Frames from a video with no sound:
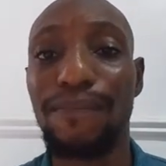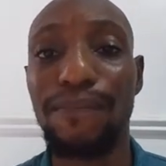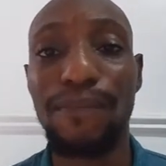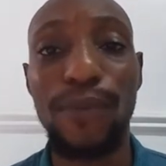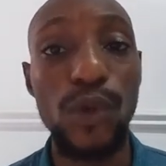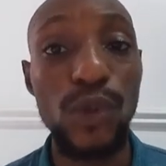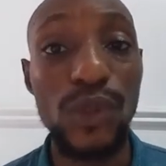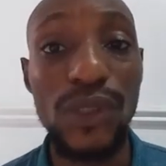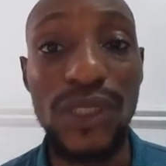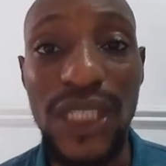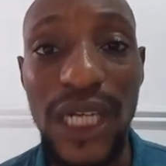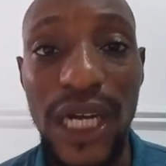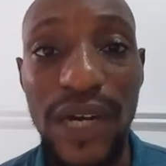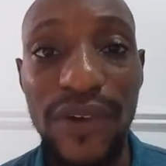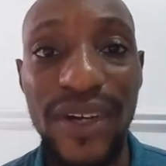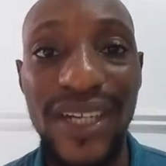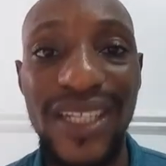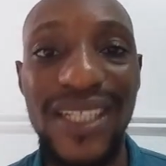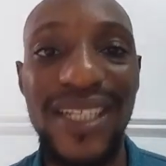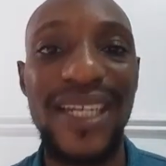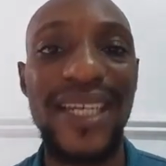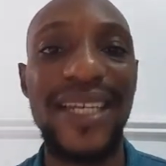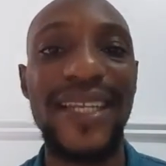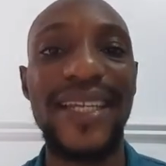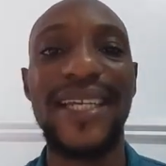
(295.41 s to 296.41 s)
both
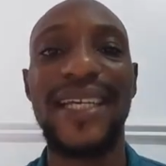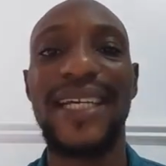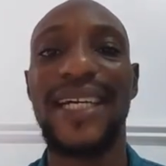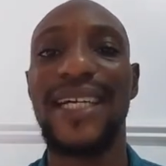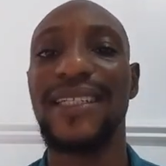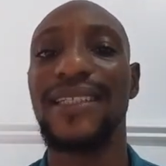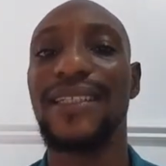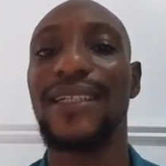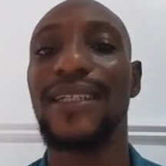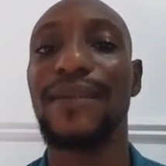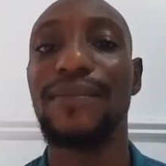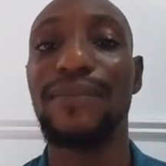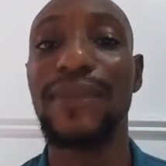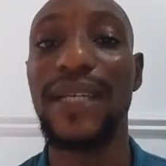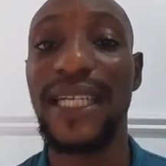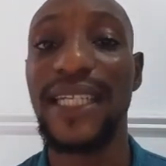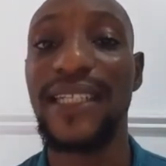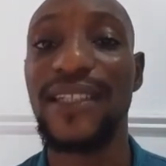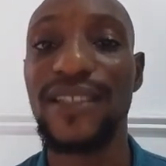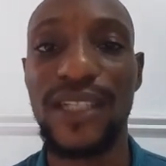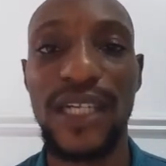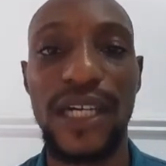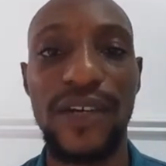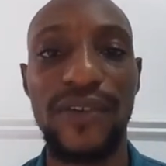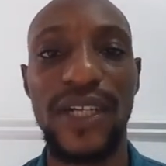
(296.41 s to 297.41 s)
directly and um,
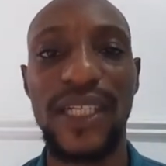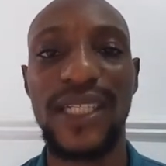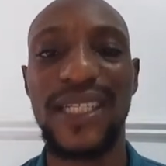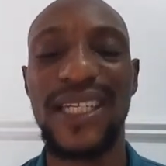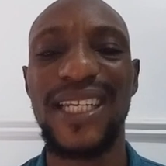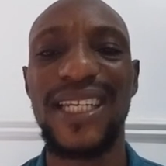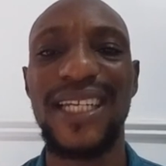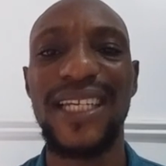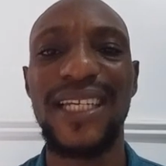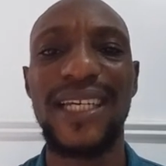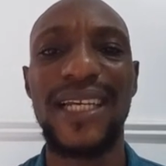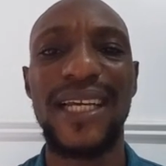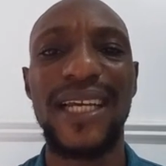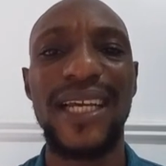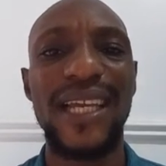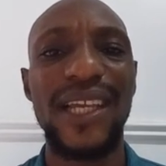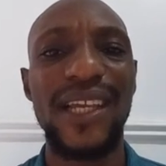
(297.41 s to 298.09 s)
indirectly